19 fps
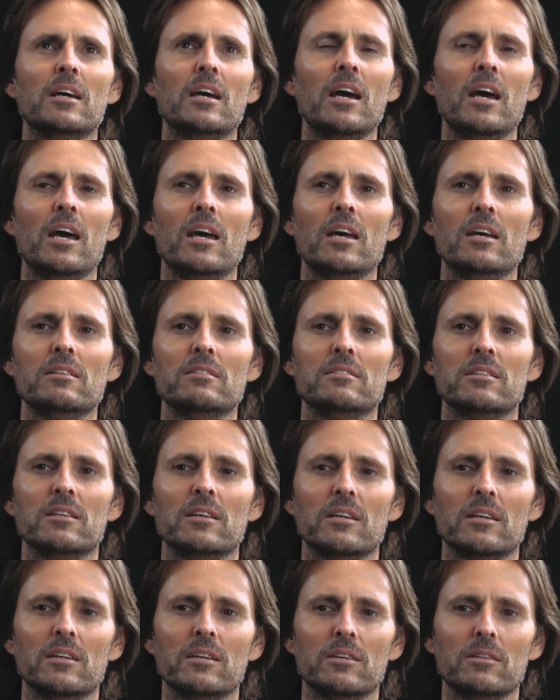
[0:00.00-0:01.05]
And
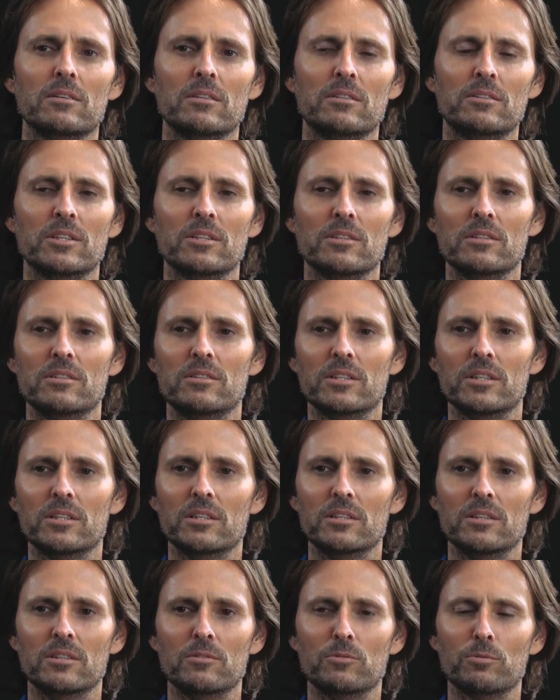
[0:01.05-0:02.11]
uh, the,
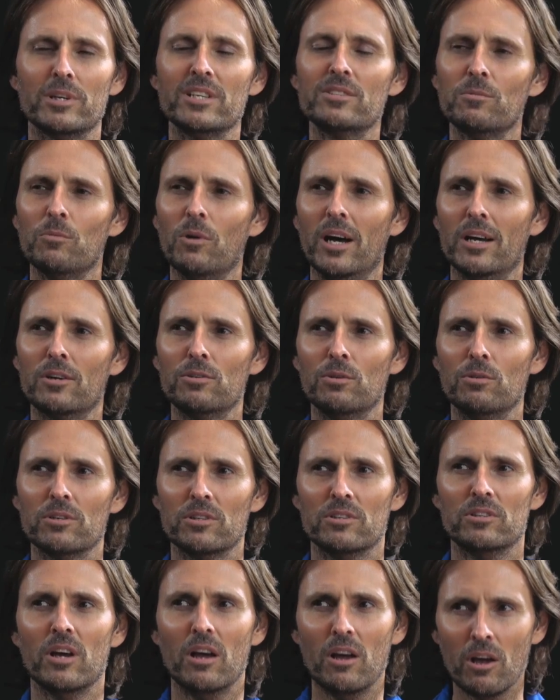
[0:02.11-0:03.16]
the, the reason why I called
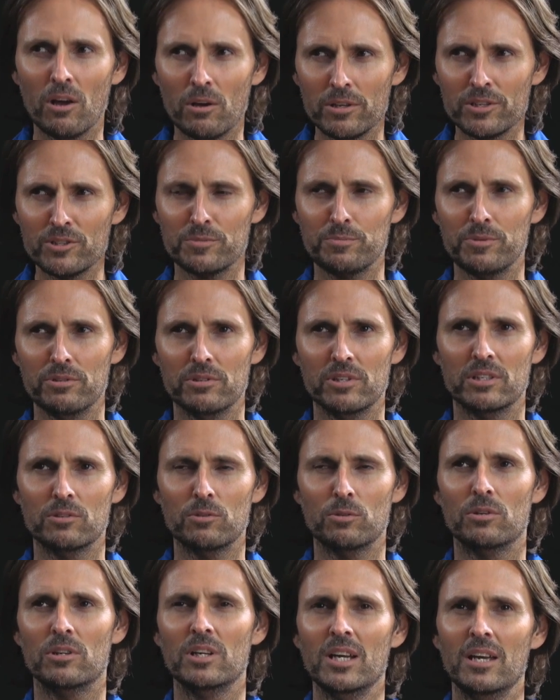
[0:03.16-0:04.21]
it the Holy Spirit
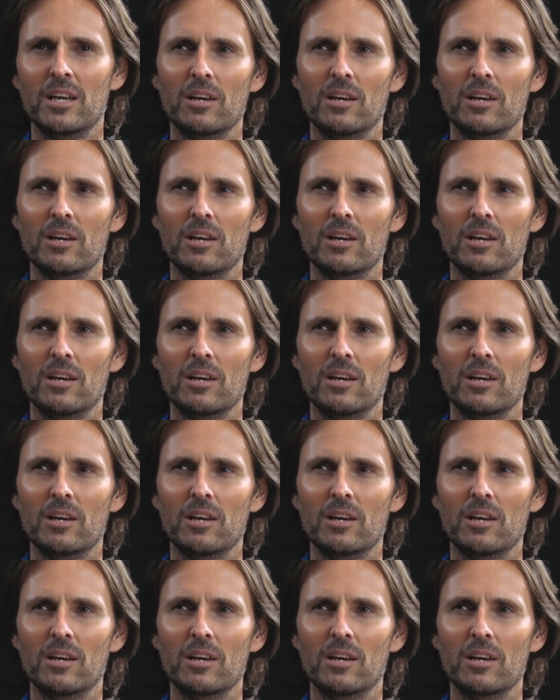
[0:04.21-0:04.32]
or,